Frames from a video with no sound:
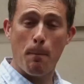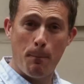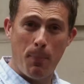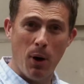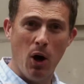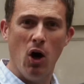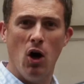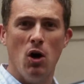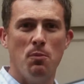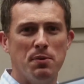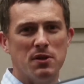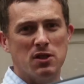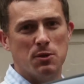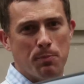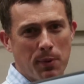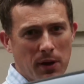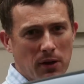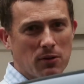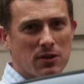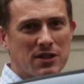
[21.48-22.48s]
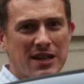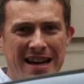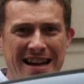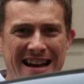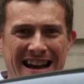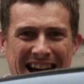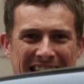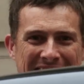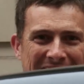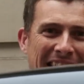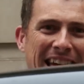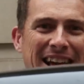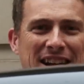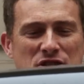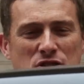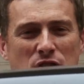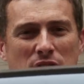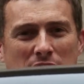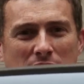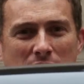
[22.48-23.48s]
purpose-built
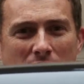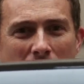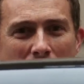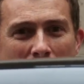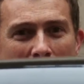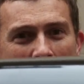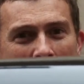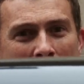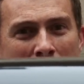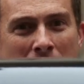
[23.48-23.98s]
electric car,